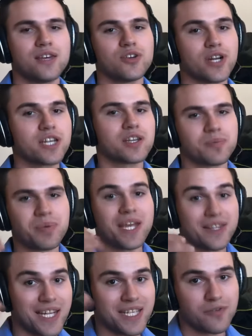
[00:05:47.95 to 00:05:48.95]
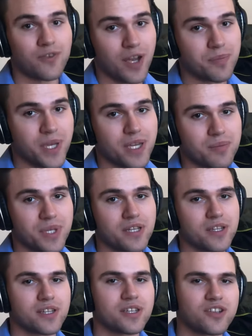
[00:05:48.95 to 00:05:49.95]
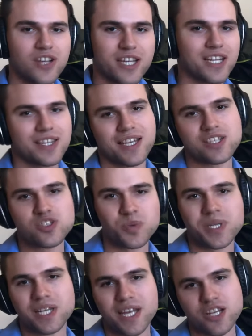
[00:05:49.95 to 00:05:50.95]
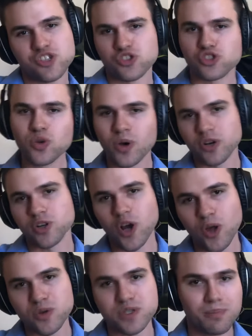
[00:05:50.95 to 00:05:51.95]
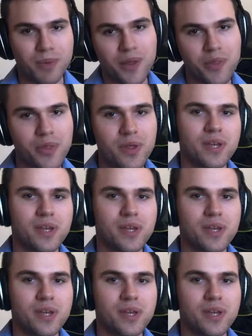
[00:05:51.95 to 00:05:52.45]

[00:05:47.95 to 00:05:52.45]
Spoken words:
You're not going to get paid that E5 pay immediately. You're not going to get that sweet extra $200 a month.